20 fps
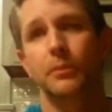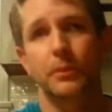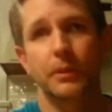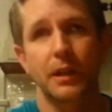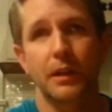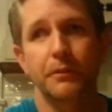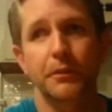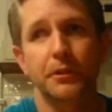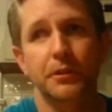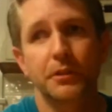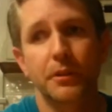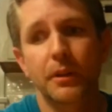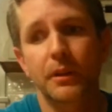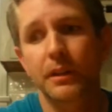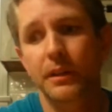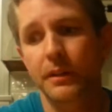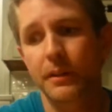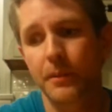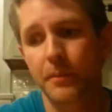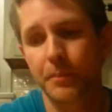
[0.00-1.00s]
When I first
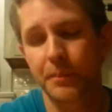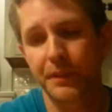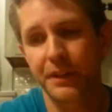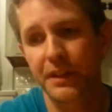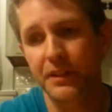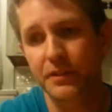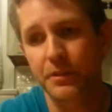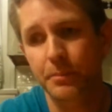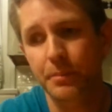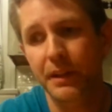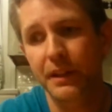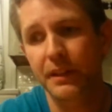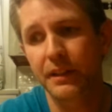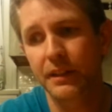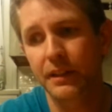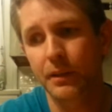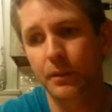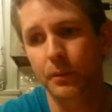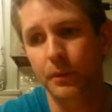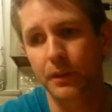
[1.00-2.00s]
started at Instant Payday
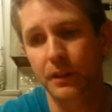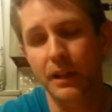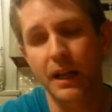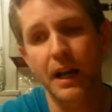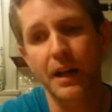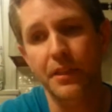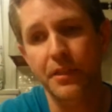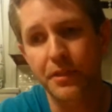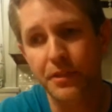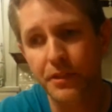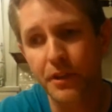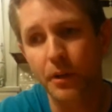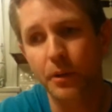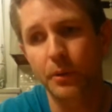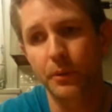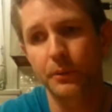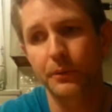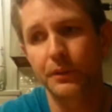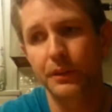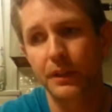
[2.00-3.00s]
Network, I
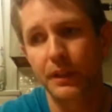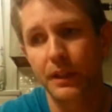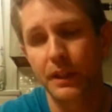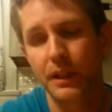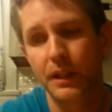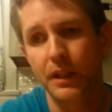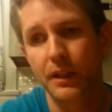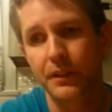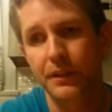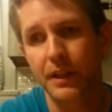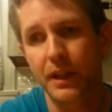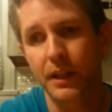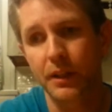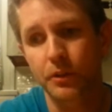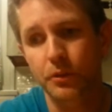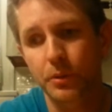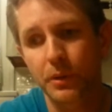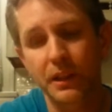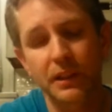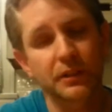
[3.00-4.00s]
thought that
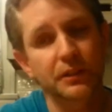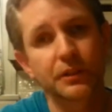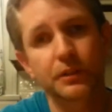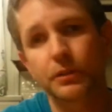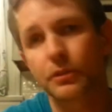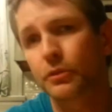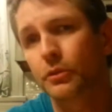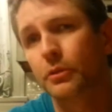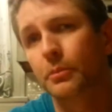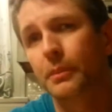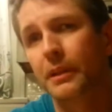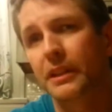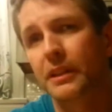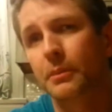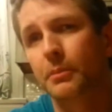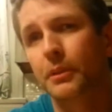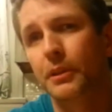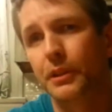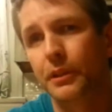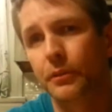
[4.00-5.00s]
Craigslist was going to make the
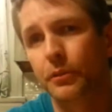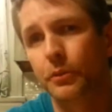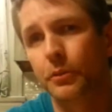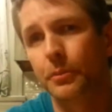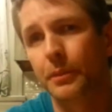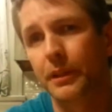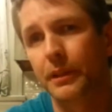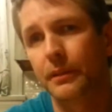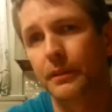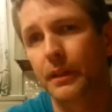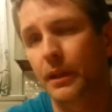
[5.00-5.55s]
money for me.